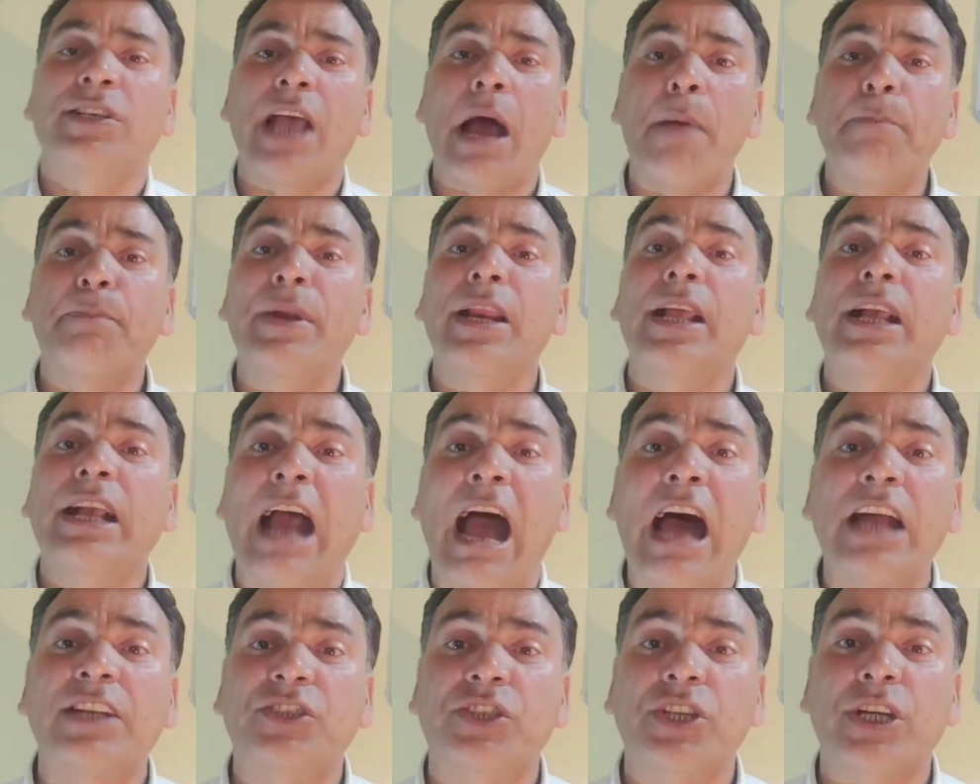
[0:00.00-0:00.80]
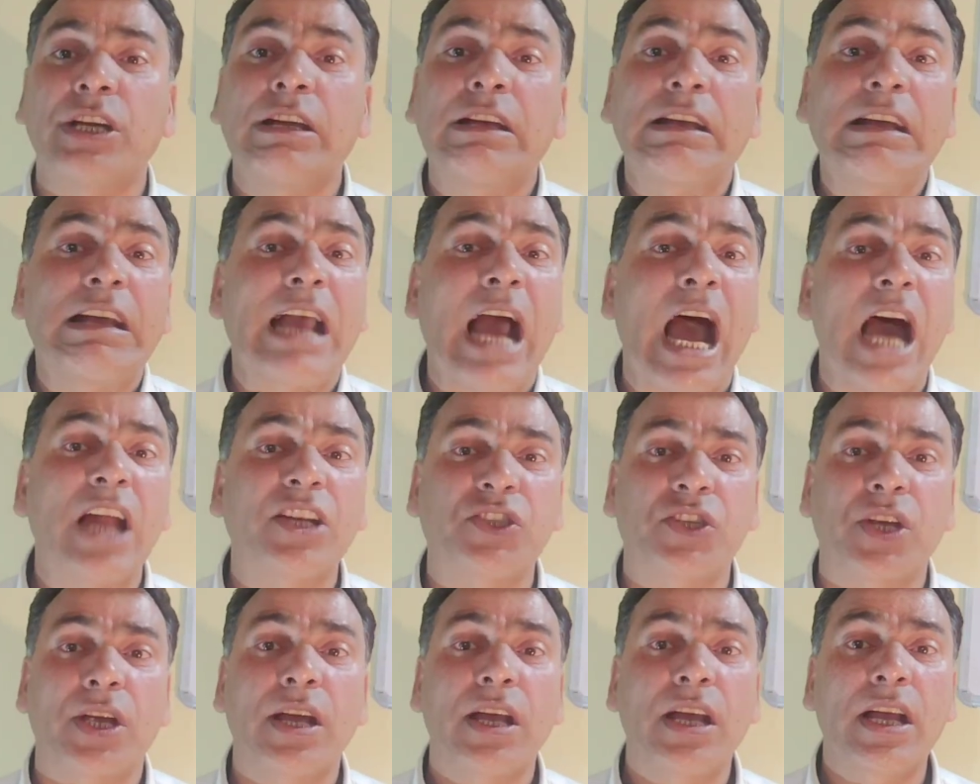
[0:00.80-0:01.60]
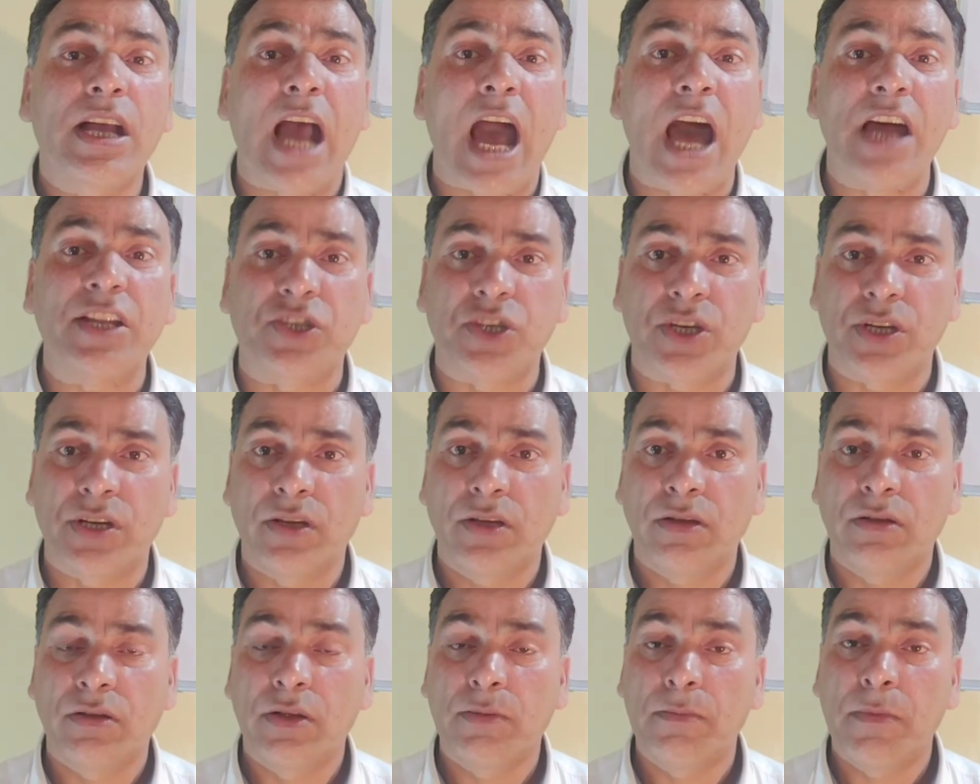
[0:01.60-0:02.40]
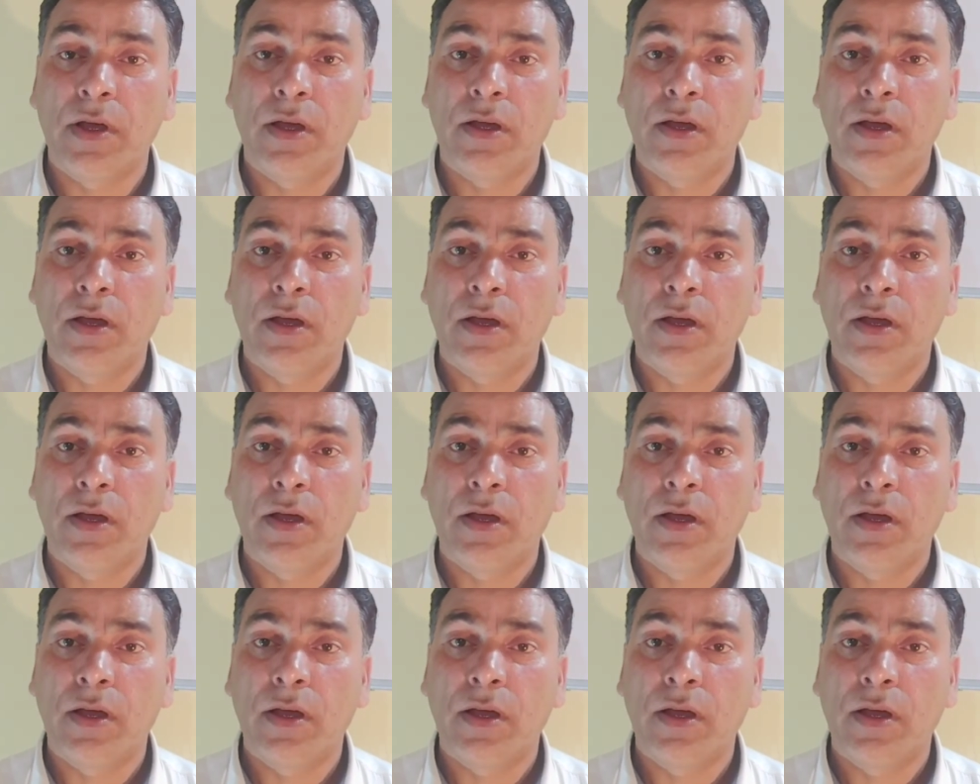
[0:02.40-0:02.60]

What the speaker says: For example, cut, cut, cut.